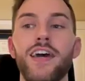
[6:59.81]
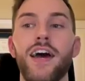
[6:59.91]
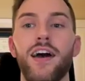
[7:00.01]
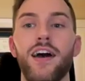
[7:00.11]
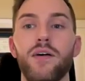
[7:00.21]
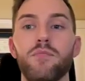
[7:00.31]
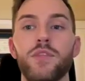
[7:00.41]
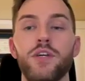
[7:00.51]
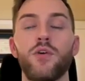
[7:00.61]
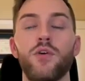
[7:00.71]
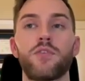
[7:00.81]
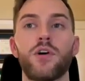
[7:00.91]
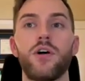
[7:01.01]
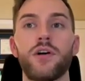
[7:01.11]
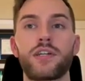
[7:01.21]

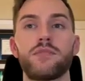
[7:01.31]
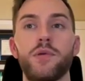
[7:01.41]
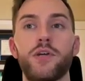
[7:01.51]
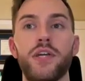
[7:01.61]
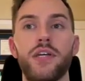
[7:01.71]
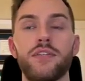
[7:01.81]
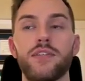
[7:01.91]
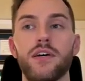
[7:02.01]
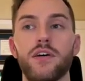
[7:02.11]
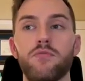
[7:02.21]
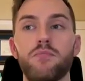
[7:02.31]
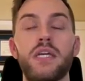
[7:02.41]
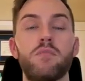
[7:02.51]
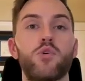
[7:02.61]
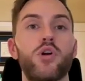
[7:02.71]
overall experience of
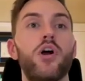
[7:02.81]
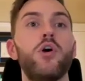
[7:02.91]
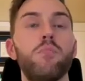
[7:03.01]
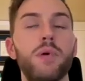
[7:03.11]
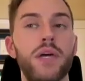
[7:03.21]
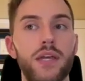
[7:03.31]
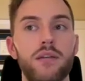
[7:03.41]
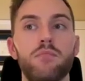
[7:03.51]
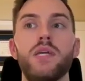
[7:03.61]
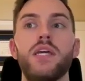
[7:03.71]
being more open,